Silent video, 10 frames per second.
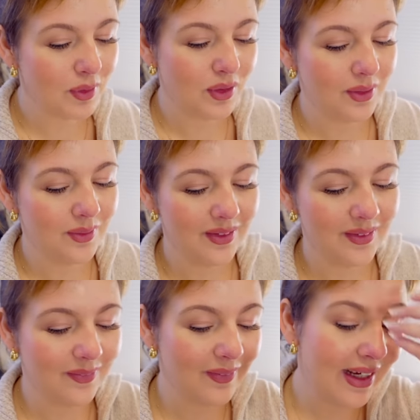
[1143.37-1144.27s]
not
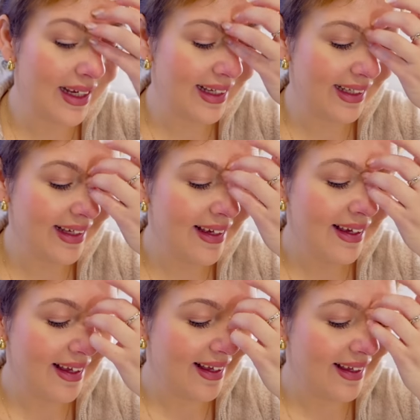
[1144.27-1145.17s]
sure why,
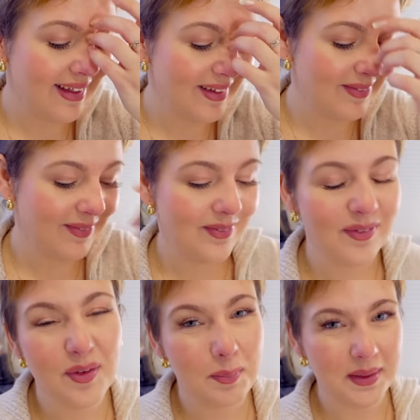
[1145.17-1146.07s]

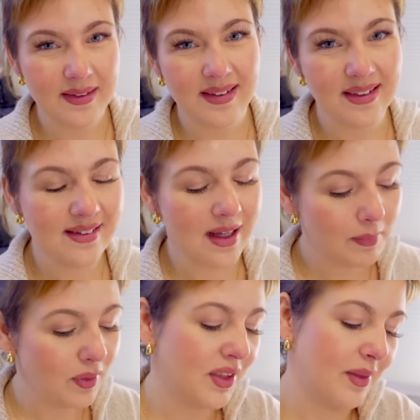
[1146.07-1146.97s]
for business, I'm
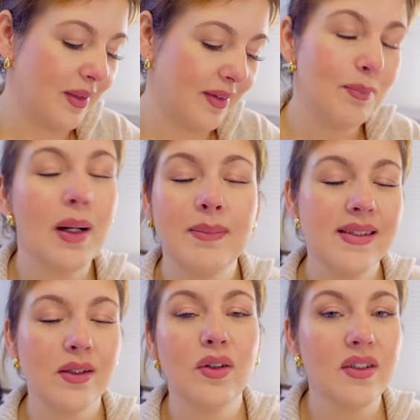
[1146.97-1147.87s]
not sure. But I'm
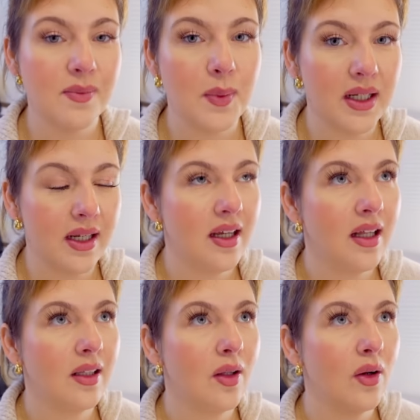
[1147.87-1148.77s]
still gonna spread it
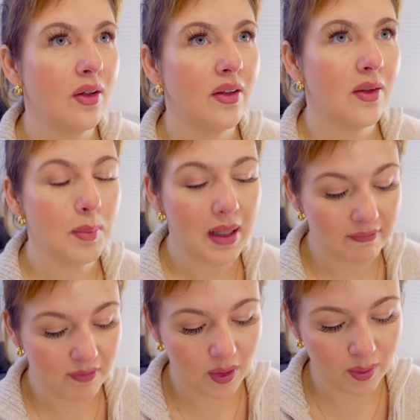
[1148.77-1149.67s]
along the
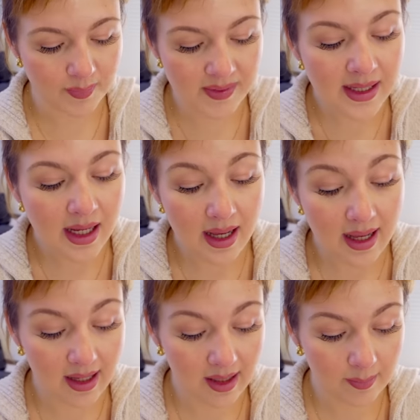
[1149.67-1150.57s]
platforms
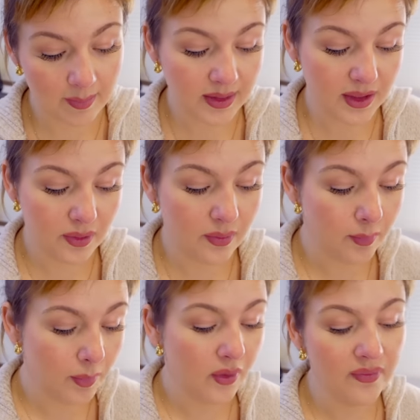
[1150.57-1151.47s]
and do
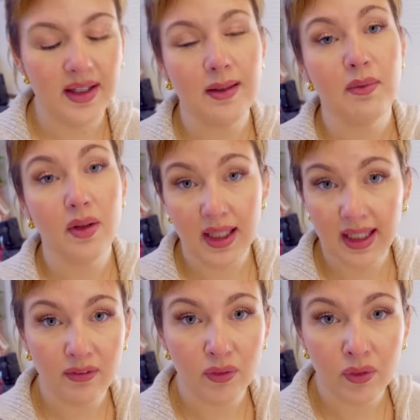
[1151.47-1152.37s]
them both. And then
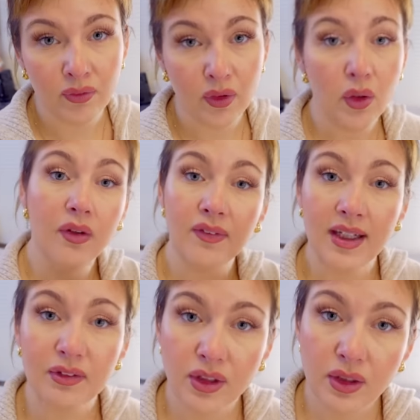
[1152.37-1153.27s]
here over
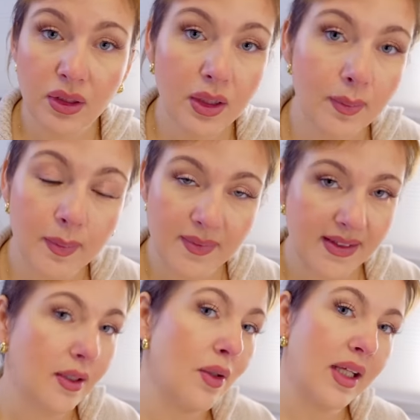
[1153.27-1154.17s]
here on YouTube, I'm
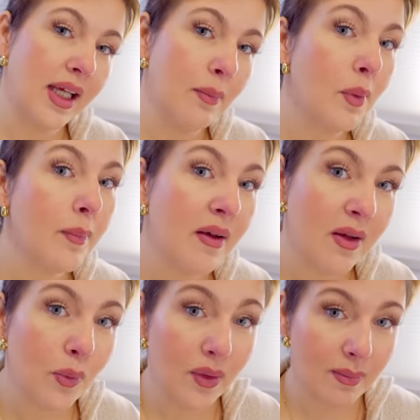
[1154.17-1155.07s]
still gonna keep up
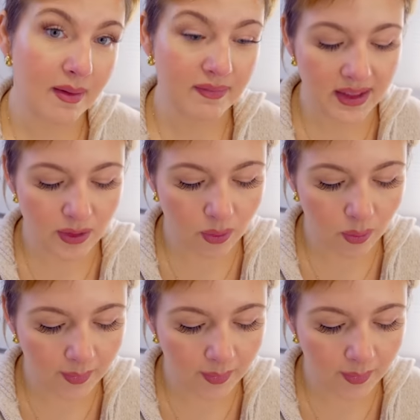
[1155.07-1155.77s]
with my video a